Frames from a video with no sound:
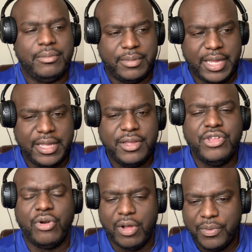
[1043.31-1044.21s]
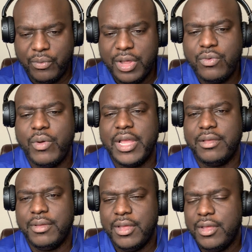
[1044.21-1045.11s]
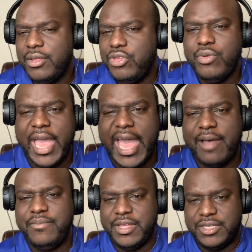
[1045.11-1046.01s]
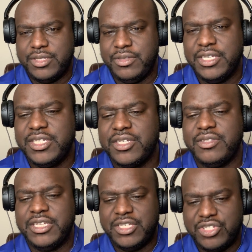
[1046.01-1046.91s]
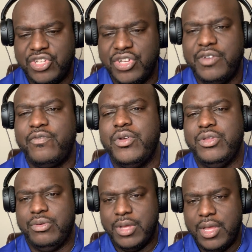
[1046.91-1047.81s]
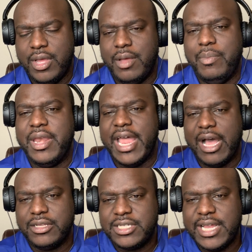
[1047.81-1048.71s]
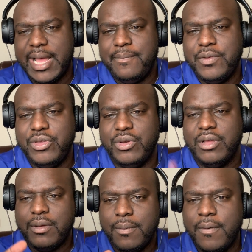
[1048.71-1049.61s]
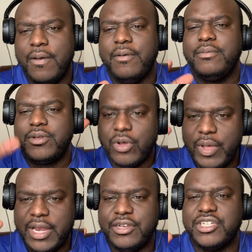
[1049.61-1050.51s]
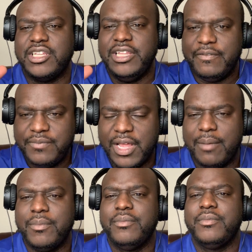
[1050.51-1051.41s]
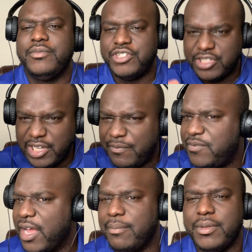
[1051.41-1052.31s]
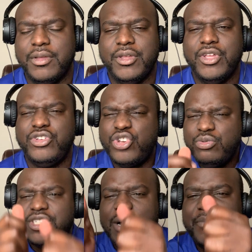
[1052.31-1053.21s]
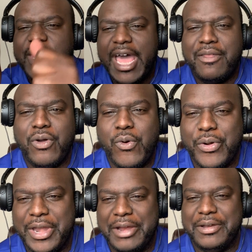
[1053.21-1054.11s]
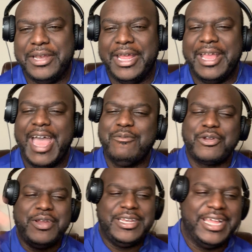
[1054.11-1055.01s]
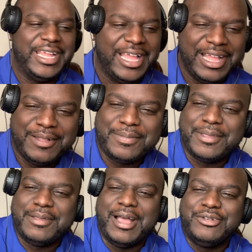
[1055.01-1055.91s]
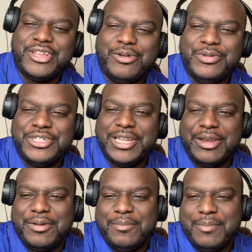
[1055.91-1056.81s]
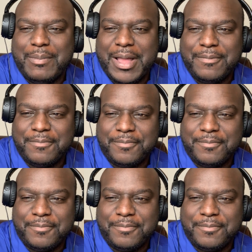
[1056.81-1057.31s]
Okay? You're on the runway. You have this. This is good for you. But now it's time for you to go ahead and just lift up. Just lift up. Do something out of the ordinary today. Have a great day. I'll talk with you later. Bye-bye.